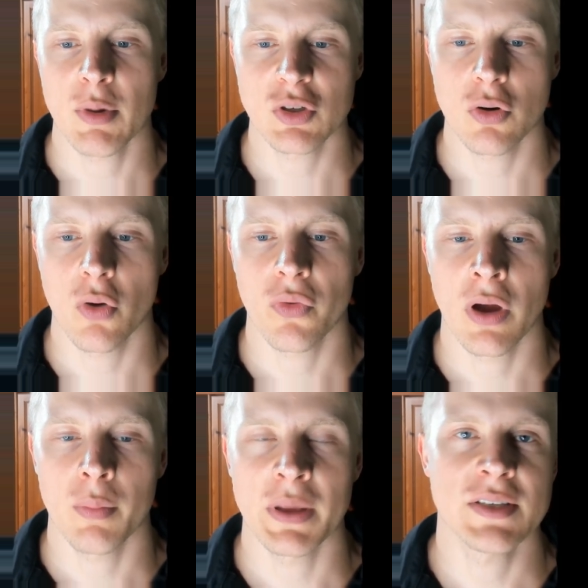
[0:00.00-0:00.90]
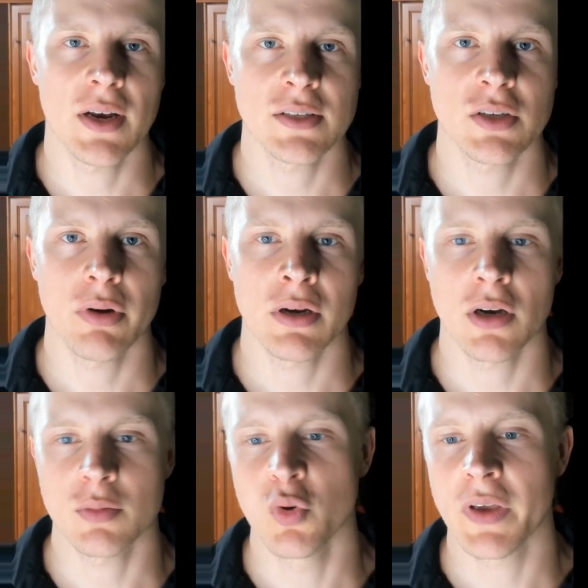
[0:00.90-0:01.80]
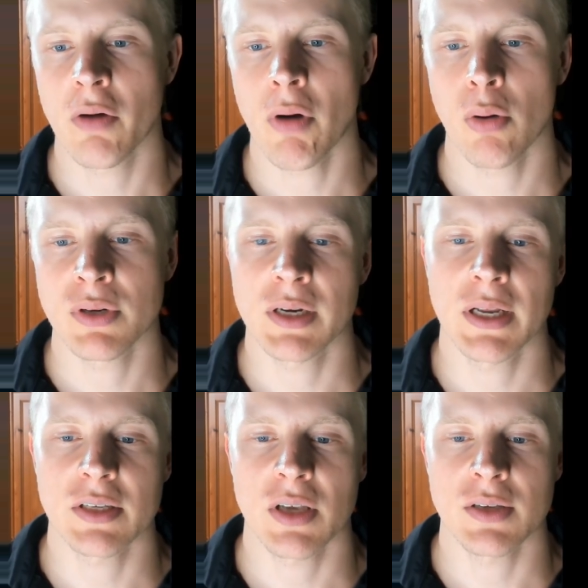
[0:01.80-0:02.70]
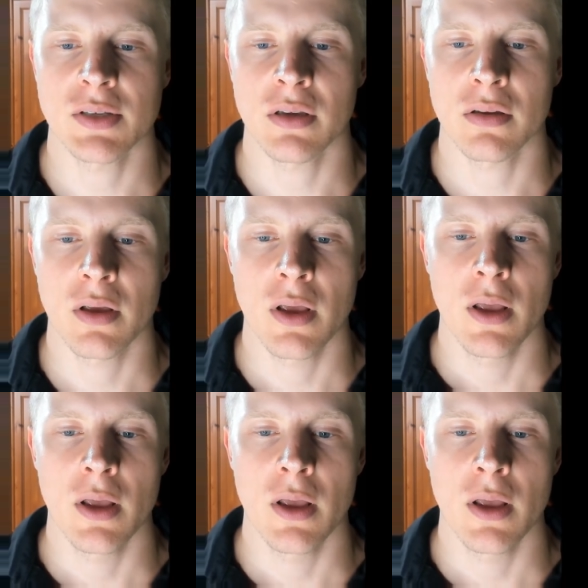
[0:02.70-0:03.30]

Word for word: muscle growth are being sedentary, not moving around, not exercising,